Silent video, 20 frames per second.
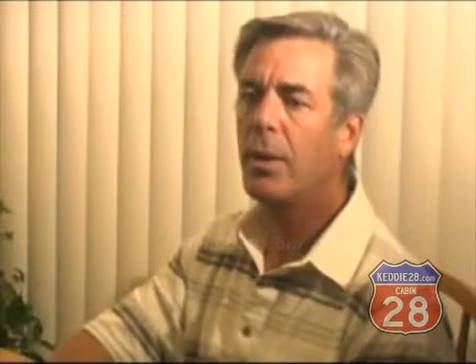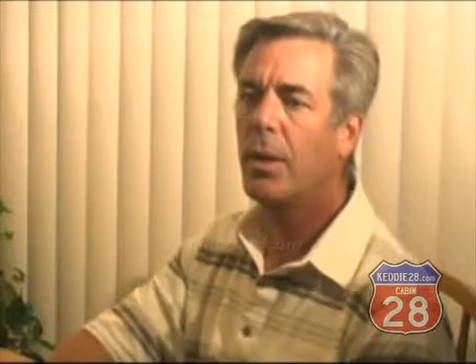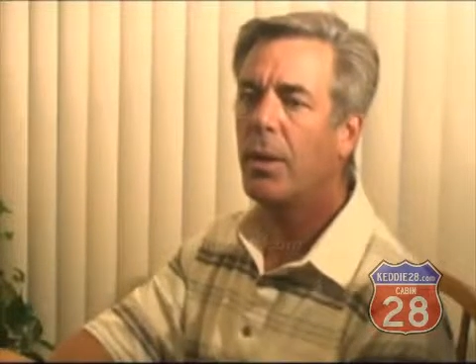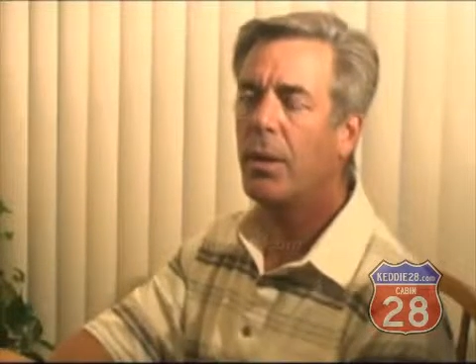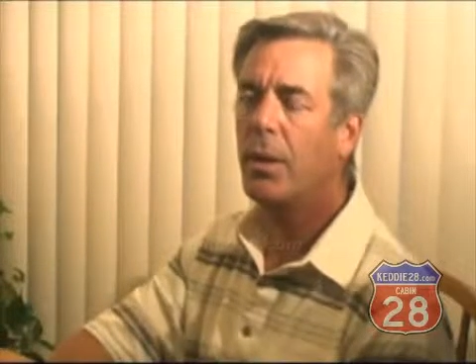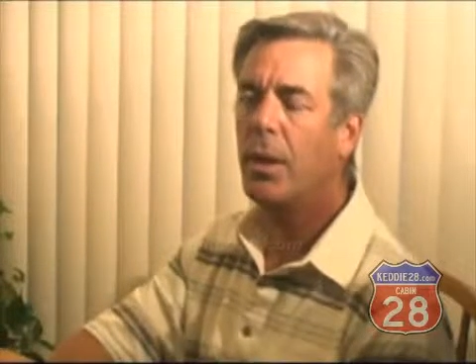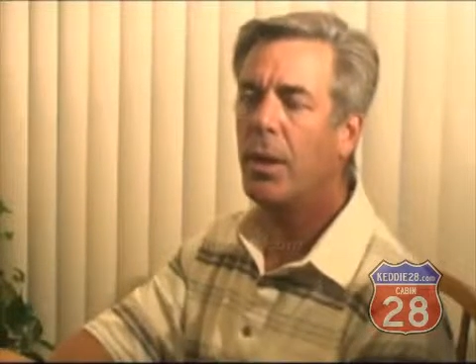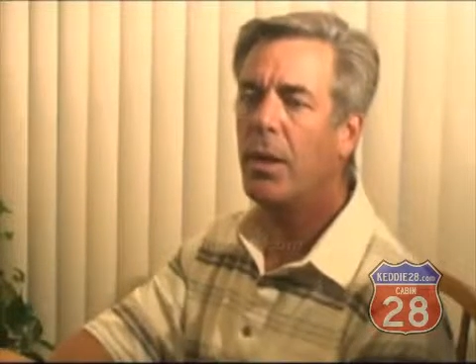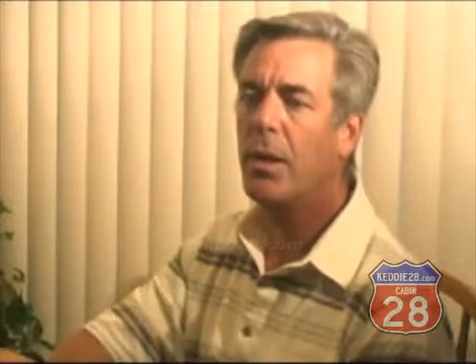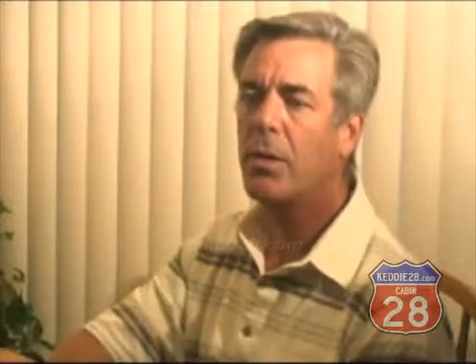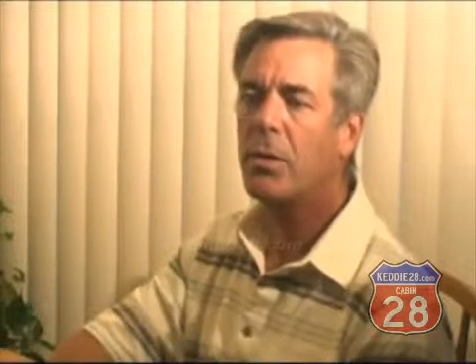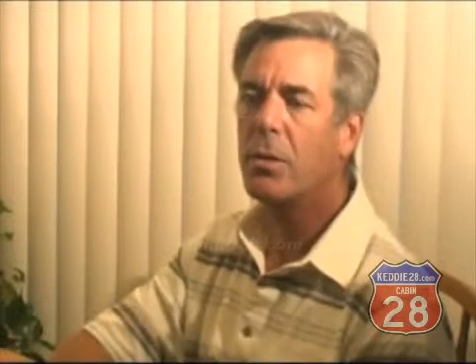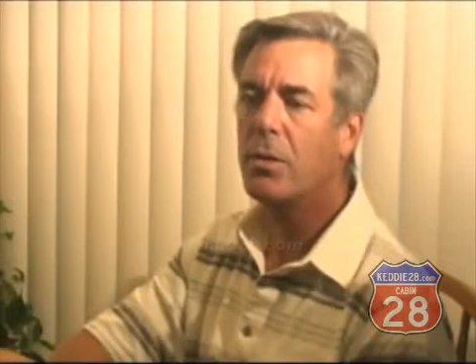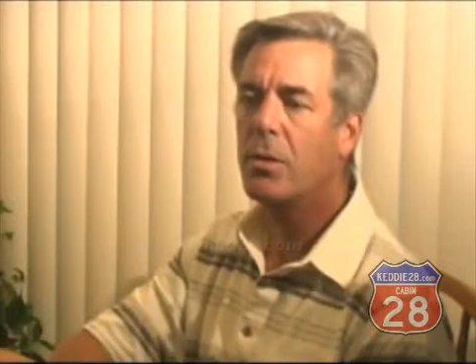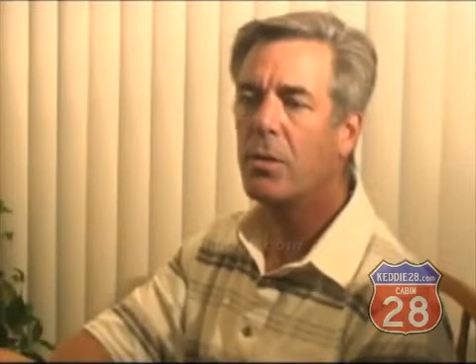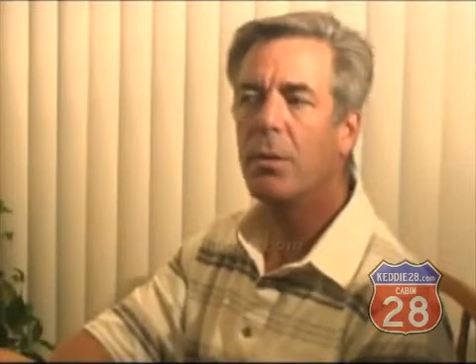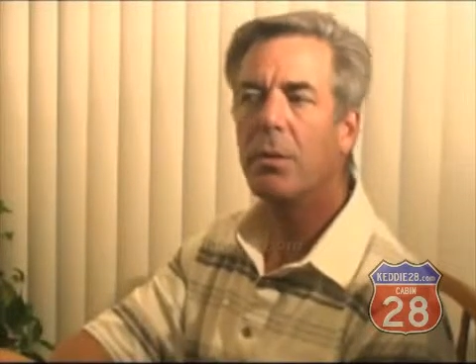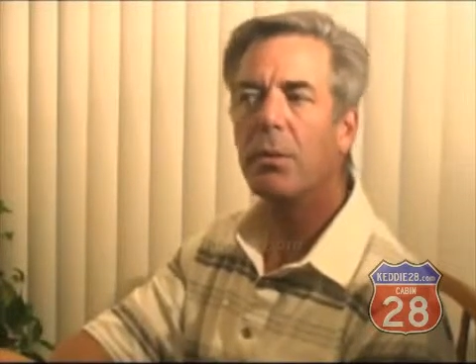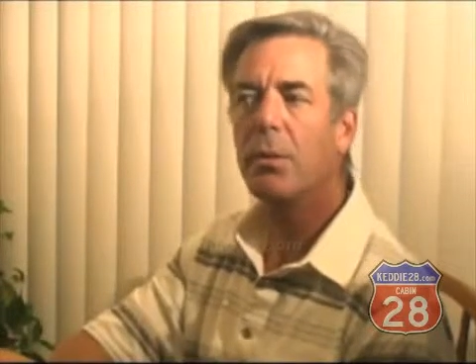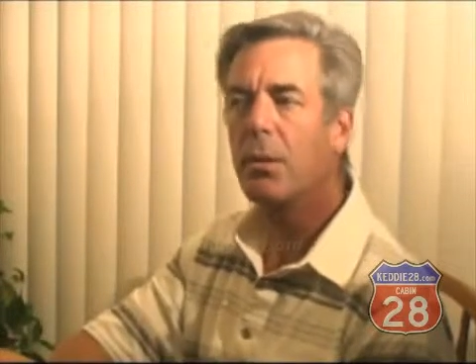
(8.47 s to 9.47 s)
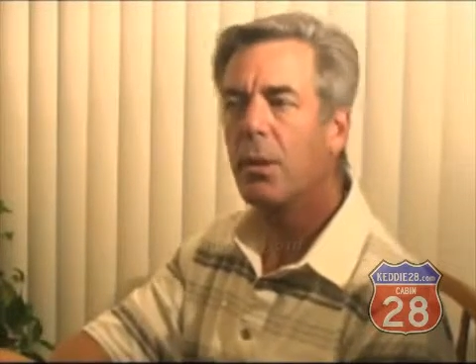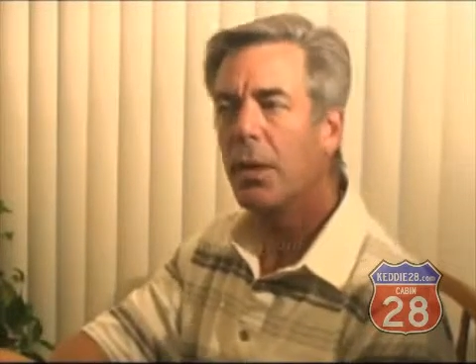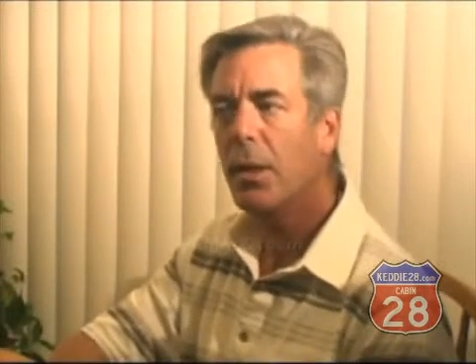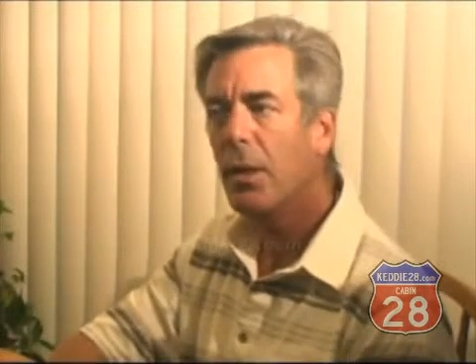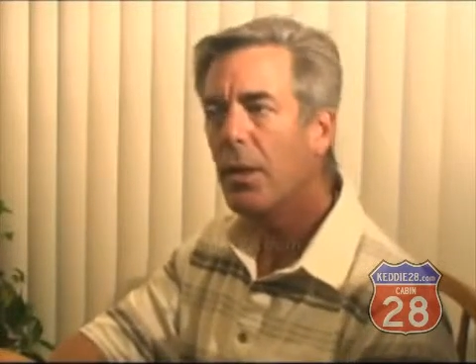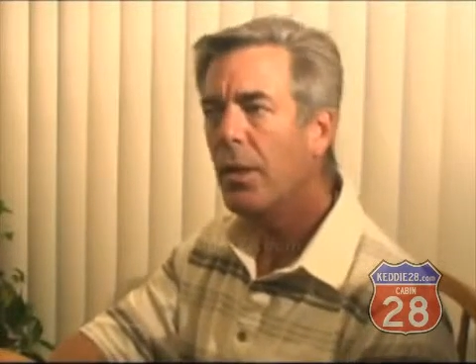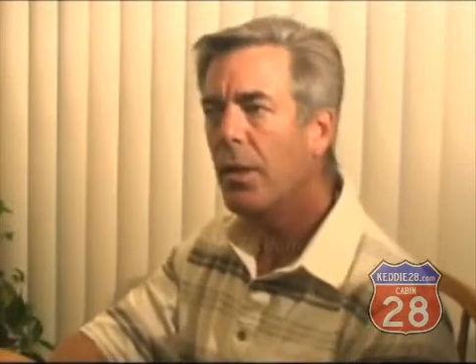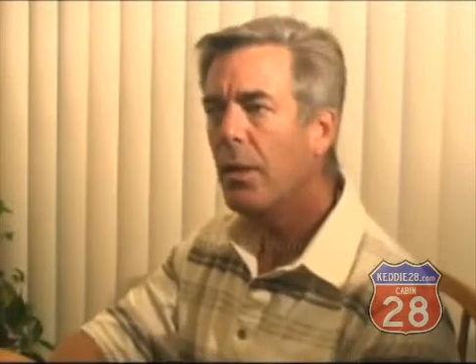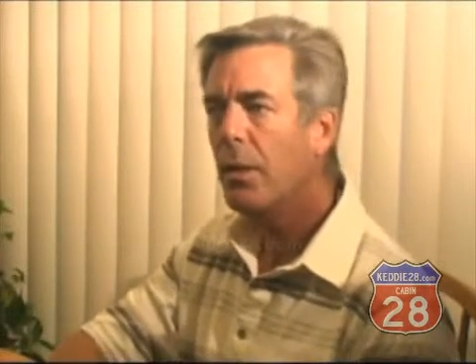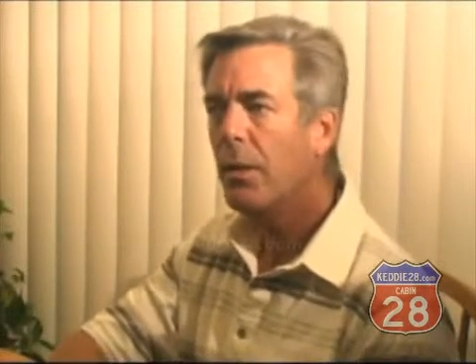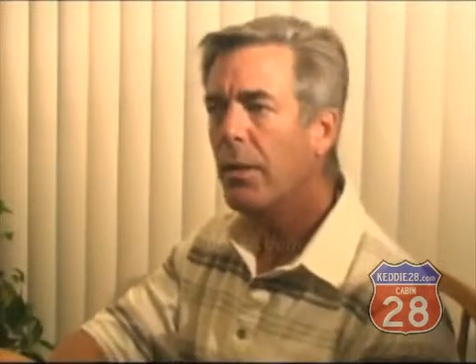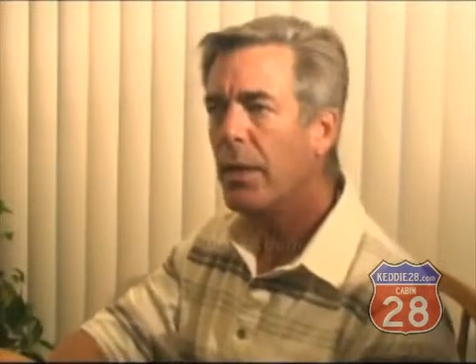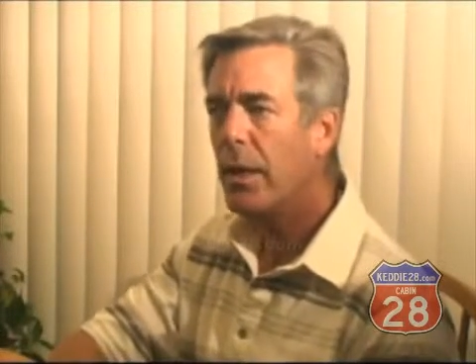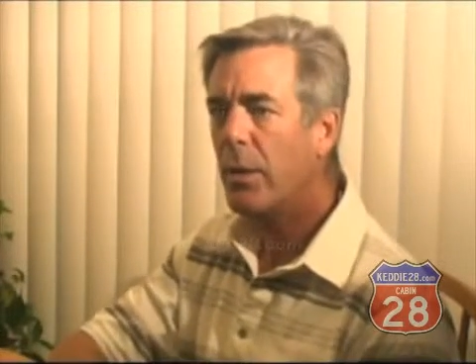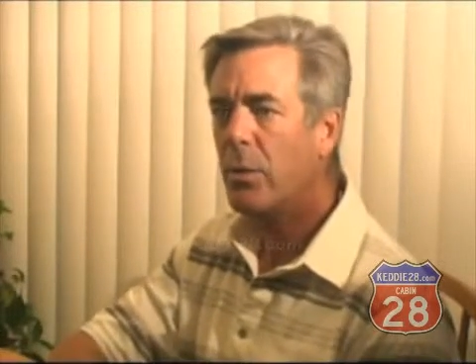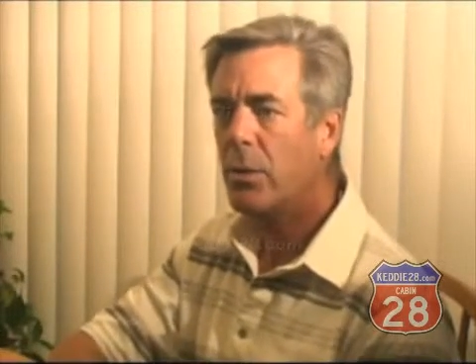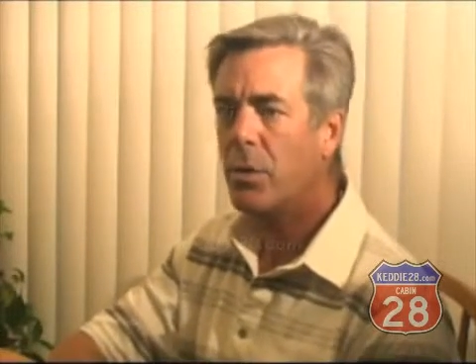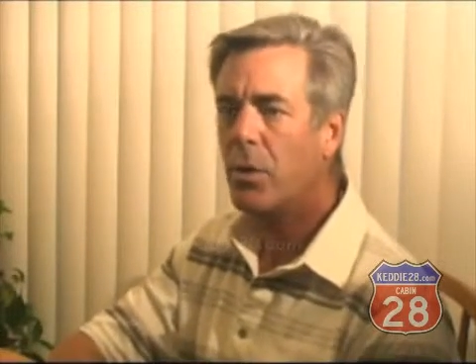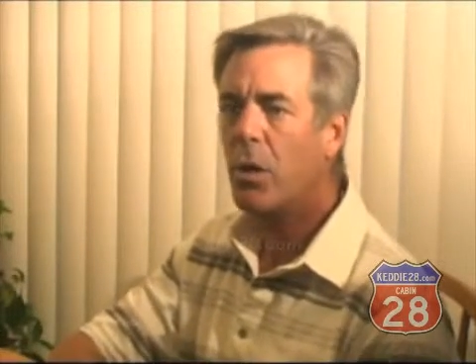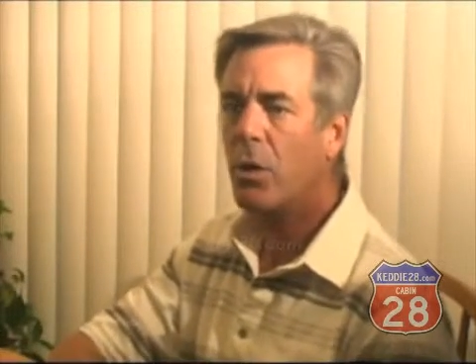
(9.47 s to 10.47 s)
in the house, and
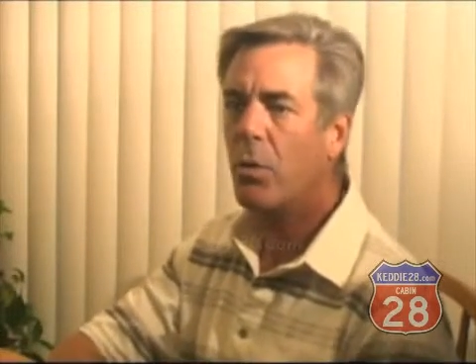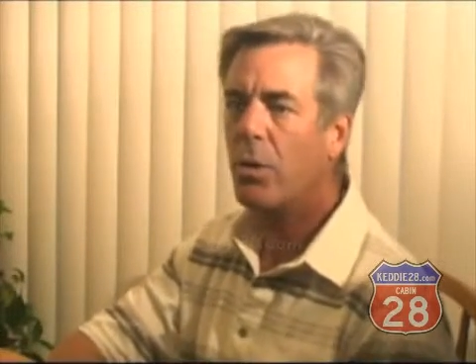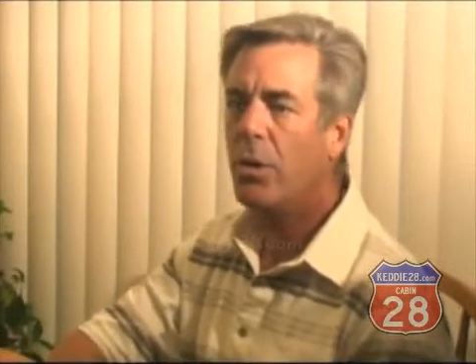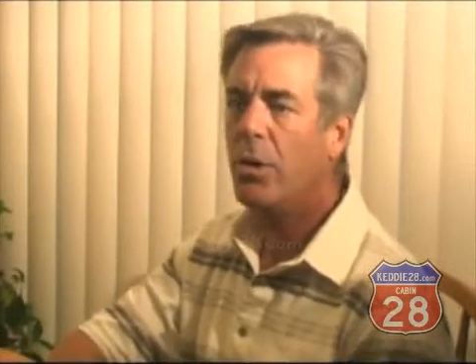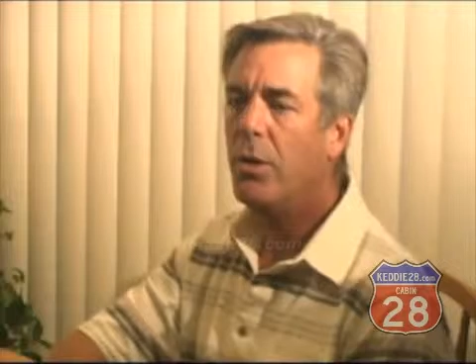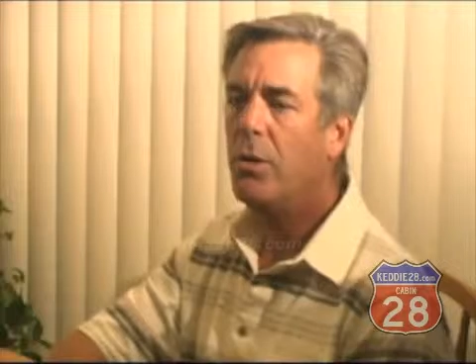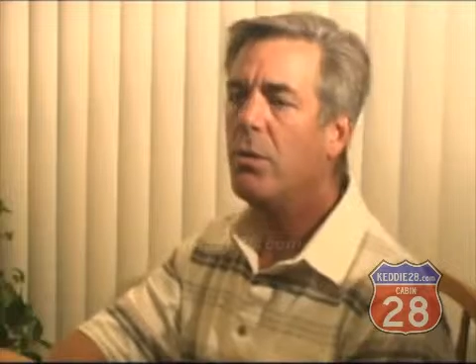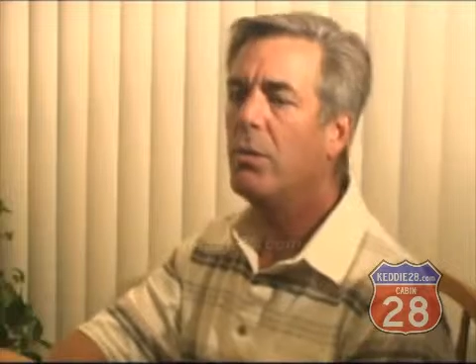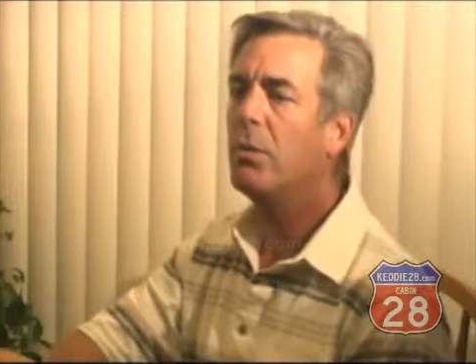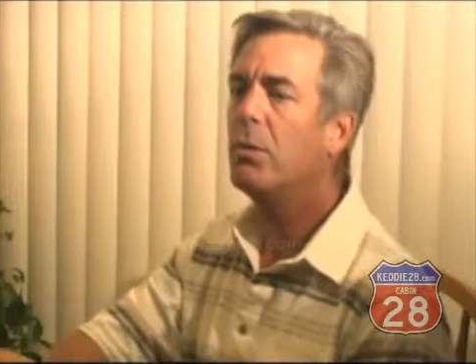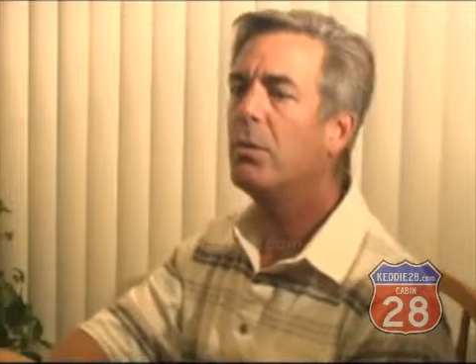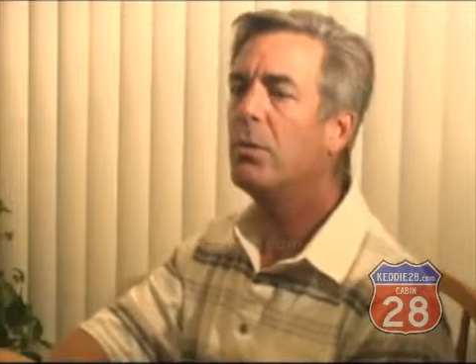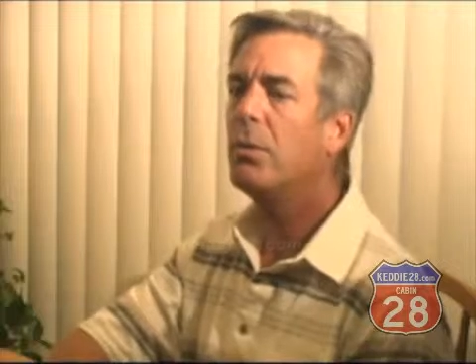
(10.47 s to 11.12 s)
that was all we knew.